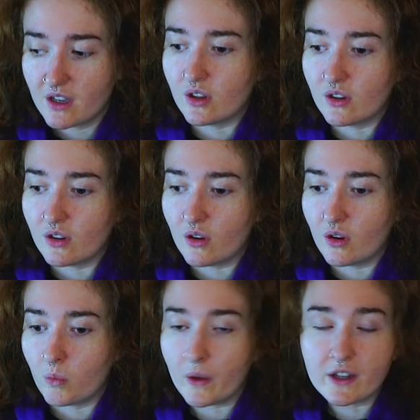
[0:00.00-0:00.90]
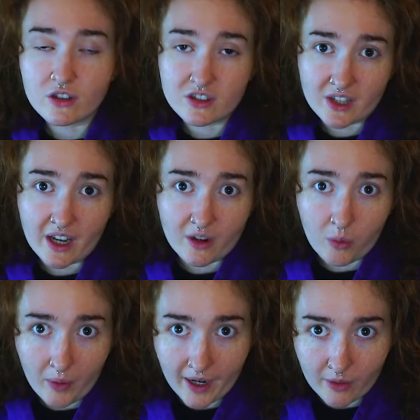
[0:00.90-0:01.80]
that we just aren't
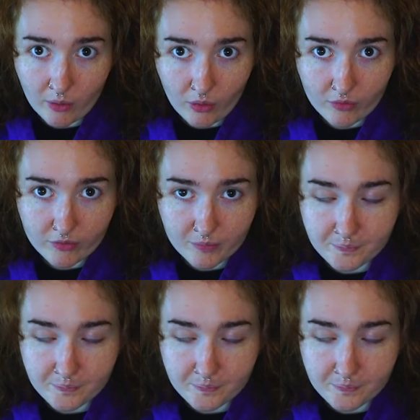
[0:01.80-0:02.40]
aware of.